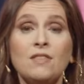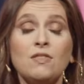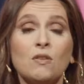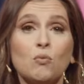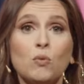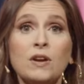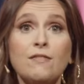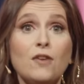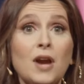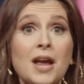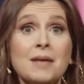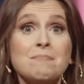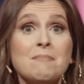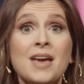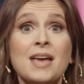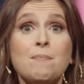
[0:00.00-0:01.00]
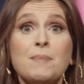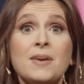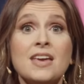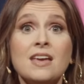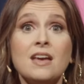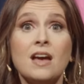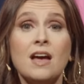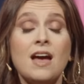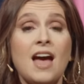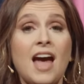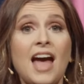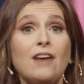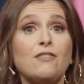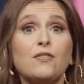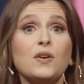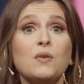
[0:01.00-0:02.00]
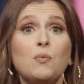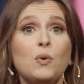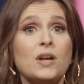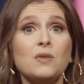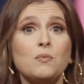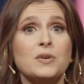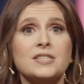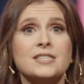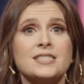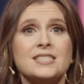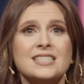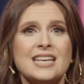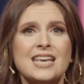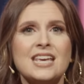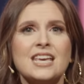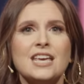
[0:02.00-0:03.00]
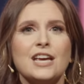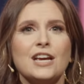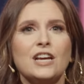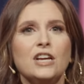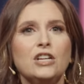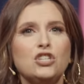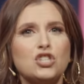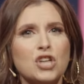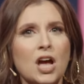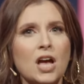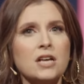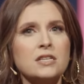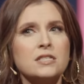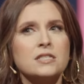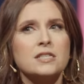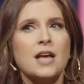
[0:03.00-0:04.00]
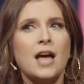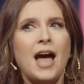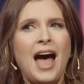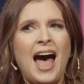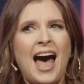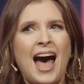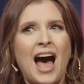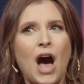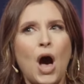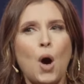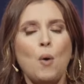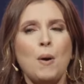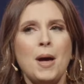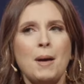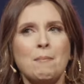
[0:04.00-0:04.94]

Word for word: in the river, and maybe everyone would see just how